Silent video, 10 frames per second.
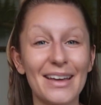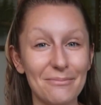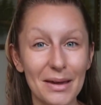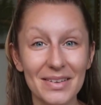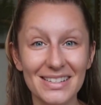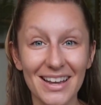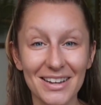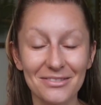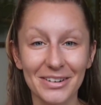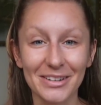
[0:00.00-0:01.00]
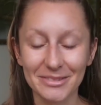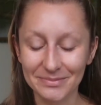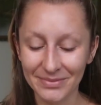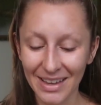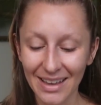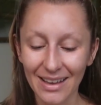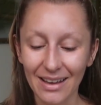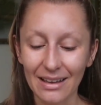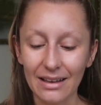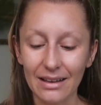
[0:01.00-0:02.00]
that may be a sign for you.
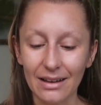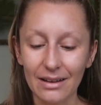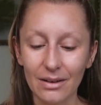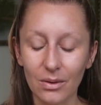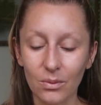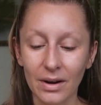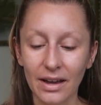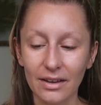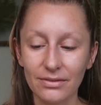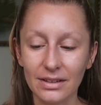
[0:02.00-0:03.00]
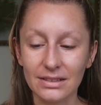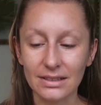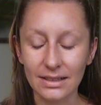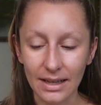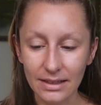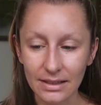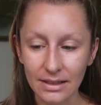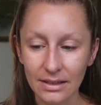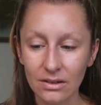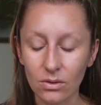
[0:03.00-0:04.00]
When I feel
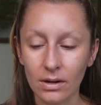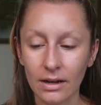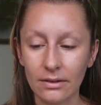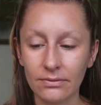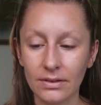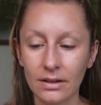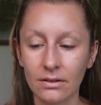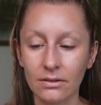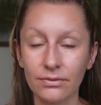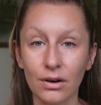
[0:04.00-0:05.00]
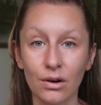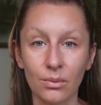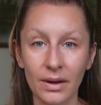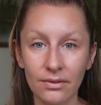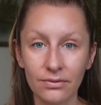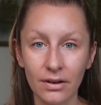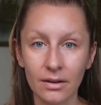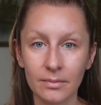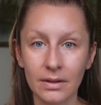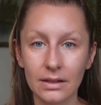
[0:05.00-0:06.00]
disconnected or I feel far away
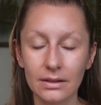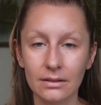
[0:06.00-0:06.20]
from